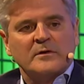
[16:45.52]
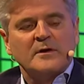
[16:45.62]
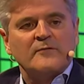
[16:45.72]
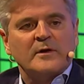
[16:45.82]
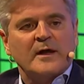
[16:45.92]
in
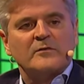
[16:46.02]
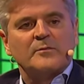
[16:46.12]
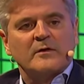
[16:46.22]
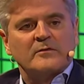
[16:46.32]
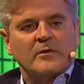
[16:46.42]
different
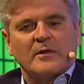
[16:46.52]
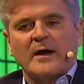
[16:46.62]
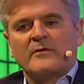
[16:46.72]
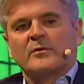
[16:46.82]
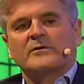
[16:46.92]
aspects of our
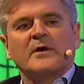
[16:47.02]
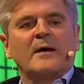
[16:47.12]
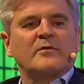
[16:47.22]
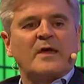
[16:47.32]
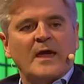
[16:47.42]
lives where
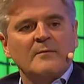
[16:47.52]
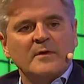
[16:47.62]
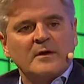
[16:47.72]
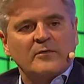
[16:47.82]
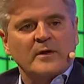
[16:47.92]
jobs can
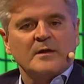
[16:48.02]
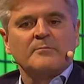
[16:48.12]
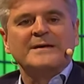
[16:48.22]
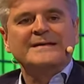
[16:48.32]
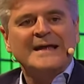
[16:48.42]
be created,
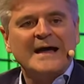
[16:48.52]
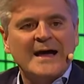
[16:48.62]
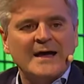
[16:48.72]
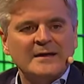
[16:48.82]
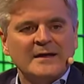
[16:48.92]
but
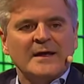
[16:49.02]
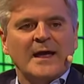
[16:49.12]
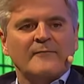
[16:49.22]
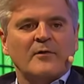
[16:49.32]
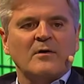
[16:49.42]
not
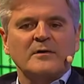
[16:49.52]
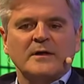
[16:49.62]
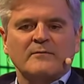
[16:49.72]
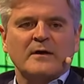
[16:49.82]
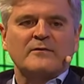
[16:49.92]
if we're only
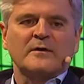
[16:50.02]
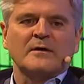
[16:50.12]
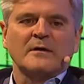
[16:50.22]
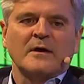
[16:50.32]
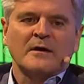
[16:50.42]

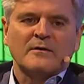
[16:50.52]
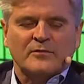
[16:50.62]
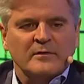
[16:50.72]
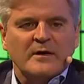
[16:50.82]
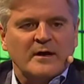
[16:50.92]
investing in
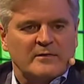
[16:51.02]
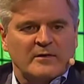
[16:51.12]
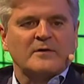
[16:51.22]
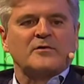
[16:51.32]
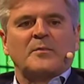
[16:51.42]
certain kinds of
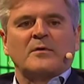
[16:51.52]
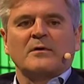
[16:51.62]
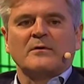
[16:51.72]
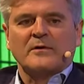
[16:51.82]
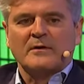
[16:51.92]

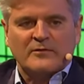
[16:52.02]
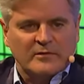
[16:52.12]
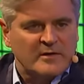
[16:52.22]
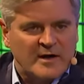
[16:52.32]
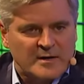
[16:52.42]
entrepreneurs, in
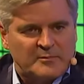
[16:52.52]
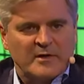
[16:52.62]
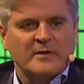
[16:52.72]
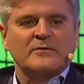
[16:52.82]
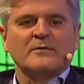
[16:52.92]
certain kind of
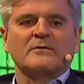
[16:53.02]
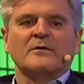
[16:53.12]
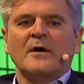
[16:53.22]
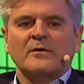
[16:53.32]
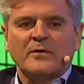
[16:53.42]
places,
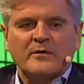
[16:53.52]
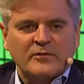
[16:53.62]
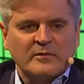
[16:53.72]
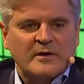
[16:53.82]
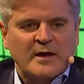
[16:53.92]
doing
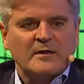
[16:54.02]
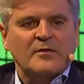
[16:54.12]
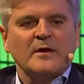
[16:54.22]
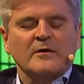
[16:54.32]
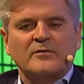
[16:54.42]
certain kind of
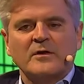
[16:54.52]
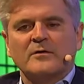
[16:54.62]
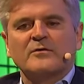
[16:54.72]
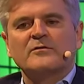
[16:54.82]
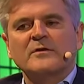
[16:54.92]
things.
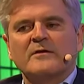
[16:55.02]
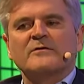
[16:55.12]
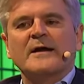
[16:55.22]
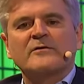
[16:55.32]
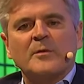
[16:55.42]
There's, it's
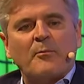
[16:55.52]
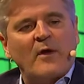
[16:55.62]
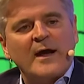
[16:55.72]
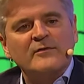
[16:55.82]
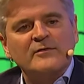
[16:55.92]
not
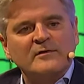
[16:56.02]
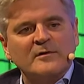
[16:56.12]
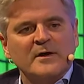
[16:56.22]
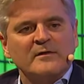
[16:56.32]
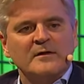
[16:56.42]
surprising to
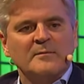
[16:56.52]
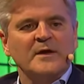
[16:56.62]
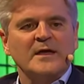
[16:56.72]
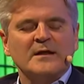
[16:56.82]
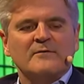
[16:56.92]
me that the
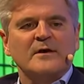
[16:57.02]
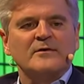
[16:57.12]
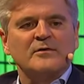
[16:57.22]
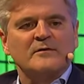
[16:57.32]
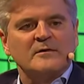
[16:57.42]
big
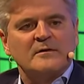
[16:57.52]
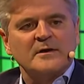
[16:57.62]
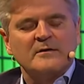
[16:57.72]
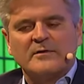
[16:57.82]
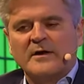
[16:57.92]
innovations in
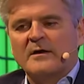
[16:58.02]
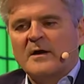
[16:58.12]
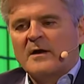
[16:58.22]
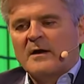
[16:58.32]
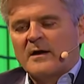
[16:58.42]
things like
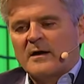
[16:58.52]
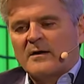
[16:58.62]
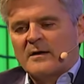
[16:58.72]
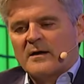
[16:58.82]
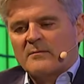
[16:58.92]
uh,
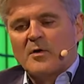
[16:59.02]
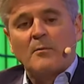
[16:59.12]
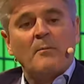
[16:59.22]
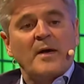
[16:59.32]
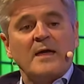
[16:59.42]
uh,
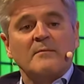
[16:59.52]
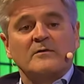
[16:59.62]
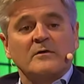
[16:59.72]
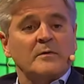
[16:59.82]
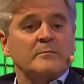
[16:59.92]
mobile
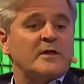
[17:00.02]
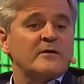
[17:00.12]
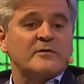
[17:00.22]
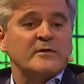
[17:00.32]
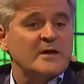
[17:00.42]
payments have been
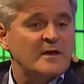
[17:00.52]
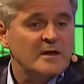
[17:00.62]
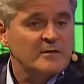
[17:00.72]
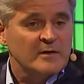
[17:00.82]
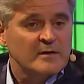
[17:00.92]
places like
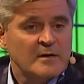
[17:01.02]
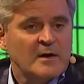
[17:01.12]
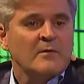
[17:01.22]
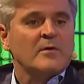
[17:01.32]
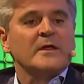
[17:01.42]
Kenya,
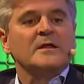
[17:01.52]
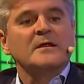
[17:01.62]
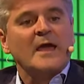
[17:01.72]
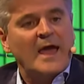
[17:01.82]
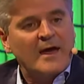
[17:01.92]
where they
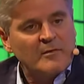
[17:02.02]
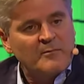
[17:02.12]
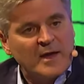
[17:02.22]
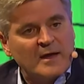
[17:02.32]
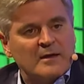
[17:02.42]
didn't have a
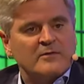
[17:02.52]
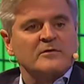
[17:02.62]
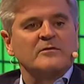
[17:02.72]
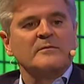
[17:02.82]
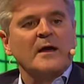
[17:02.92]
banking
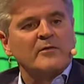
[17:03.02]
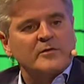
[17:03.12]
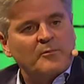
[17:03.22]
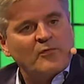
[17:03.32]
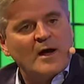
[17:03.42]
system. That was a
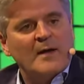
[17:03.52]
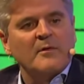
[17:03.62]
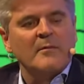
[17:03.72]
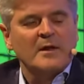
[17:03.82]
problem